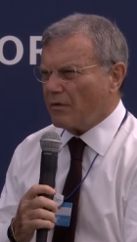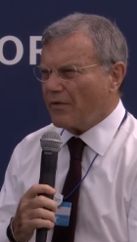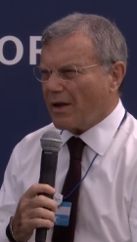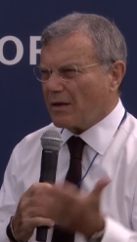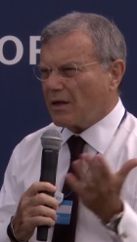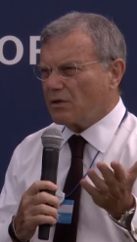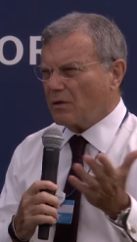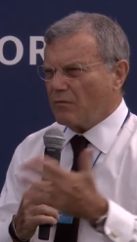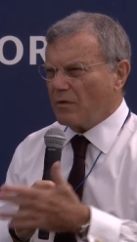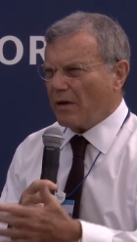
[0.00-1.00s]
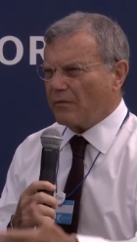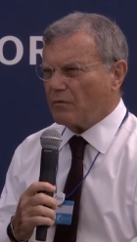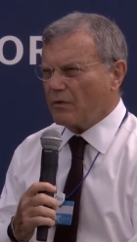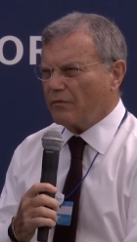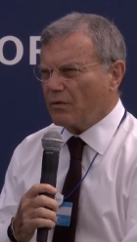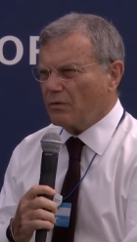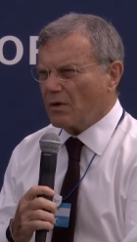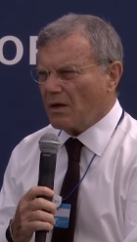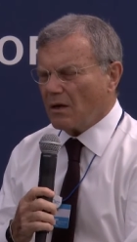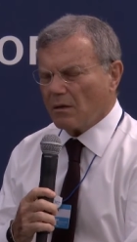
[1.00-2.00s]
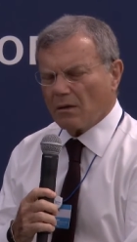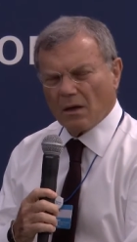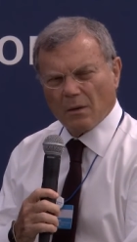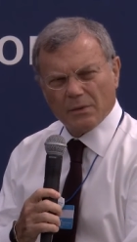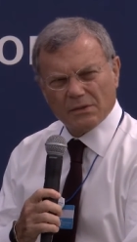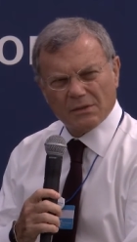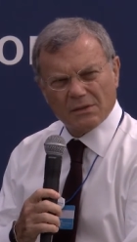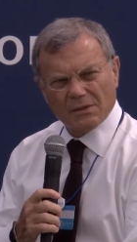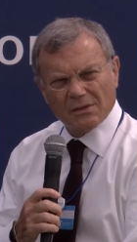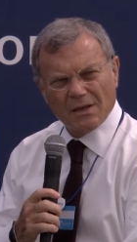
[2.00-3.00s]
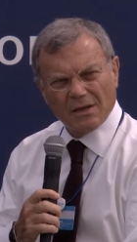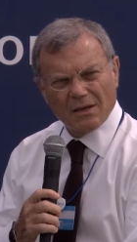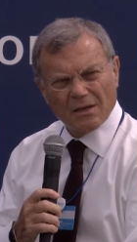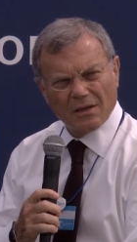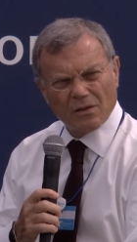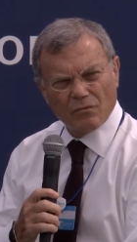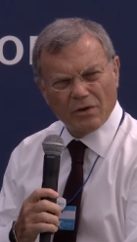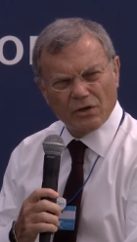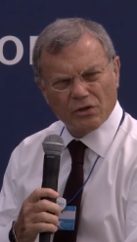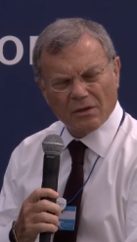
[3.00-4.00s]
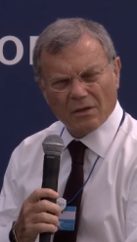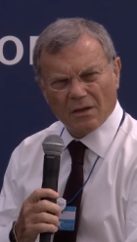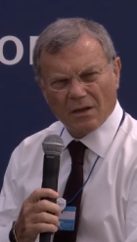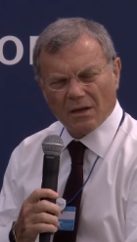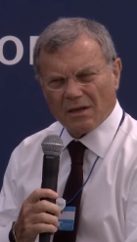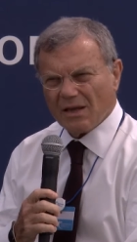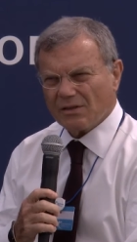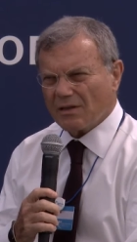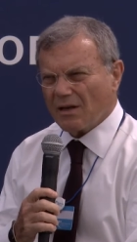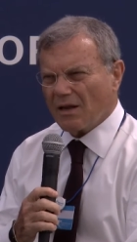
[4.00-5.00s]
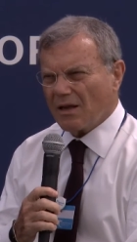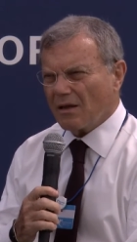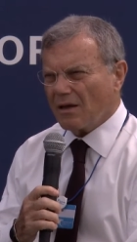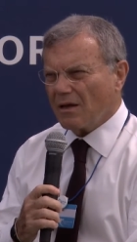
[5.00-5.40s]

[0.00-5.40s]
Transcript: In fact, actually, having reviewed our businesses here in the region yesterday,